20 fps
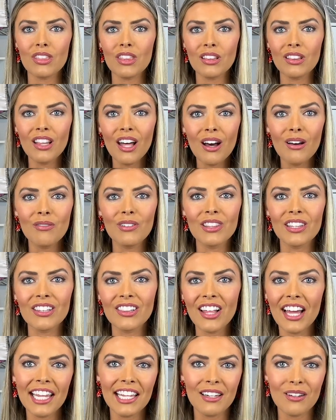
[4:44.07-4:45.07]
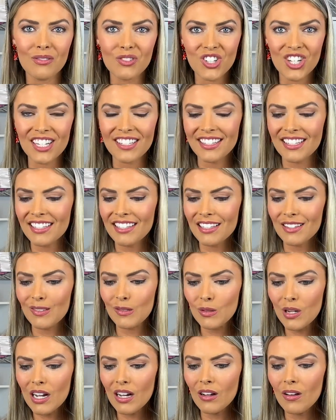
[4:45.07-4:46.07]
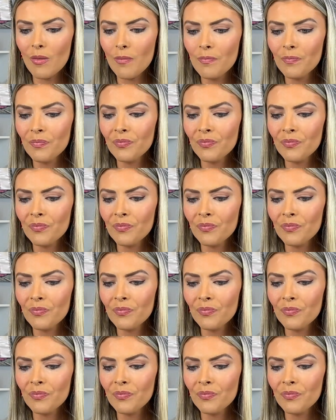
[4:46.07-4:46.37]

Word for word: the love and the light of Jesus as well.